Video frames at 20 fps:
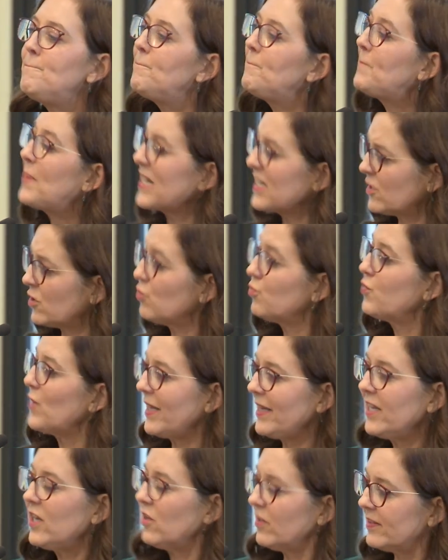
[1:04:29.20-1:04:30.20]
But it's a
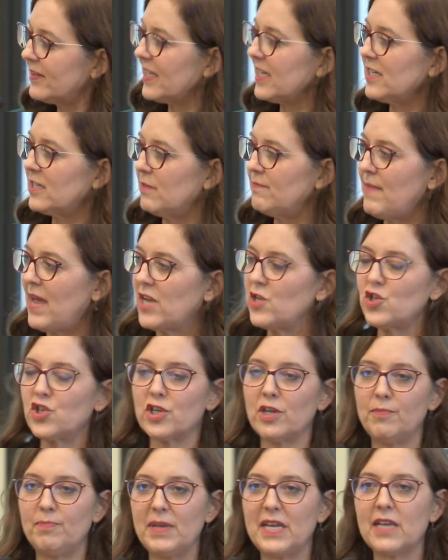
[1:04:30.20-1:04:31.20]
really good thing to
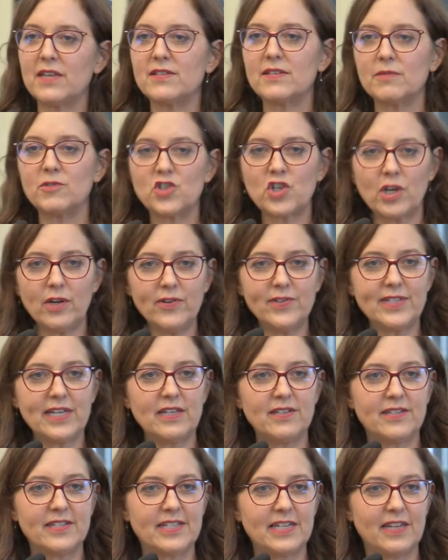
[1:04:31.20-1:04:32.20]
mention because Charles
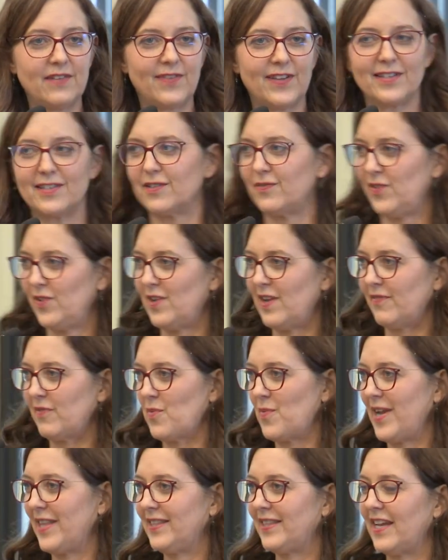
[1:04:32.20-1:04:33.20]
A. Stevens, if you never
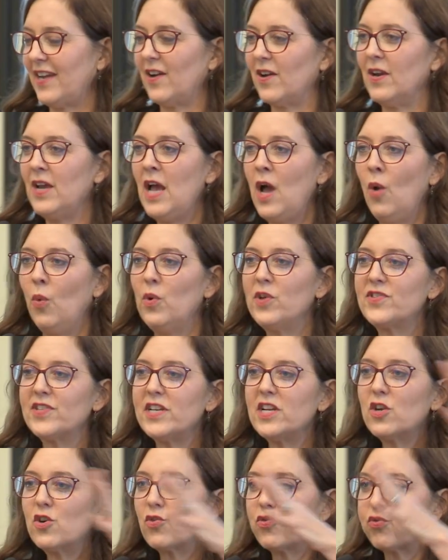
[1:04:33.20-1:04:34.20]
went there, was
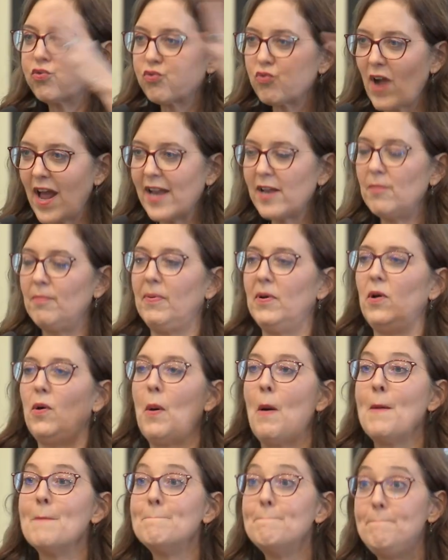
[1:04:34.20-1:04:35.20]
an
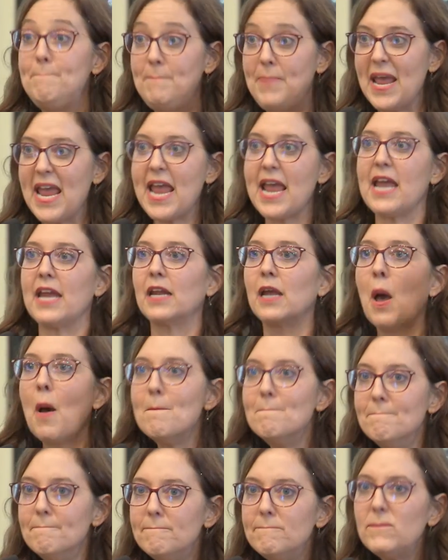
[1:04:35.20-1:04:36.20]
incredible, big,
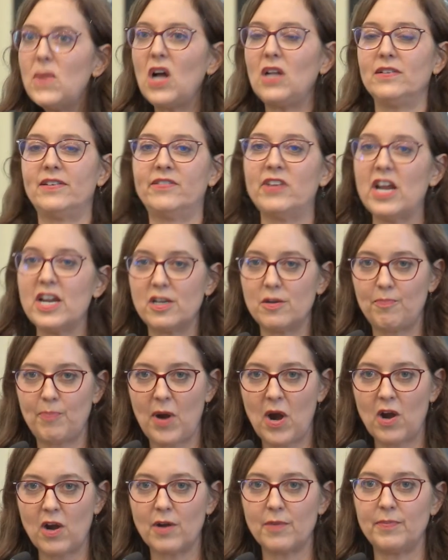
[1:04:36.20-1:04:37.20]

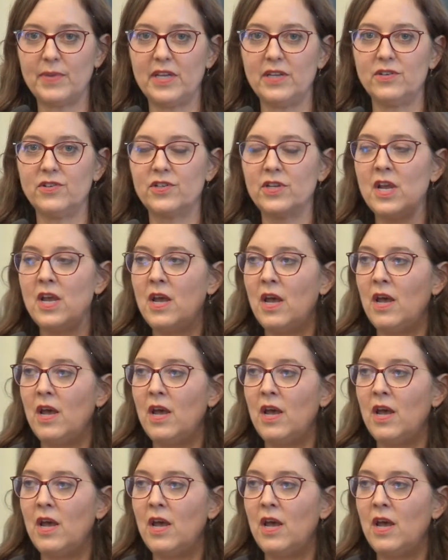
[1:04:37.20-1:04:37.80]
multi-department